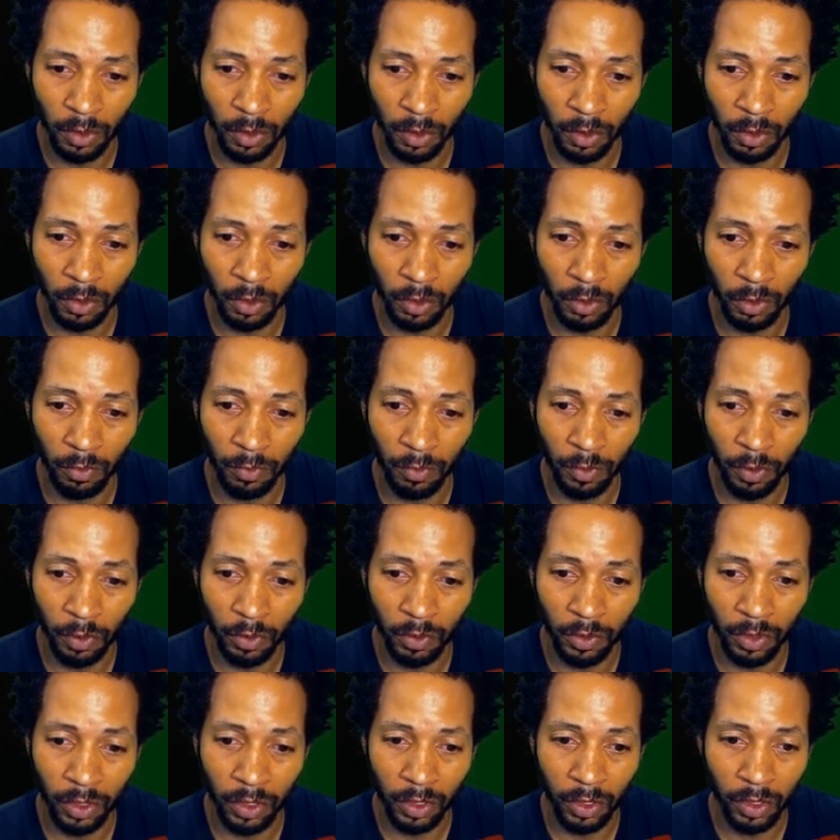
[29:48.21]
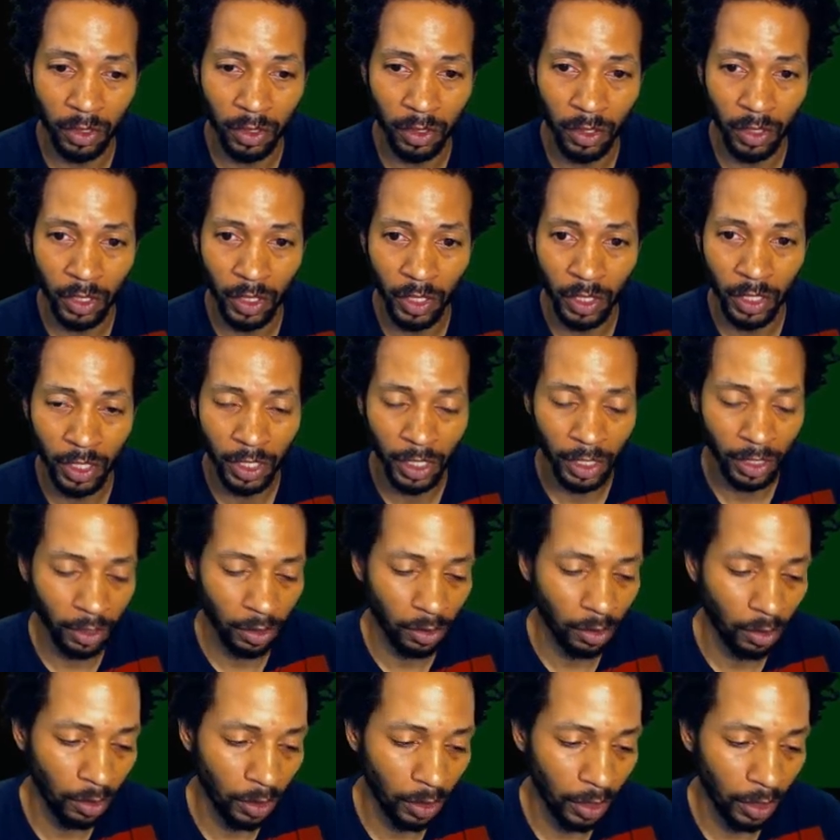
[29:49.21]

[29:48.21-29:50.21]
to new folder and call it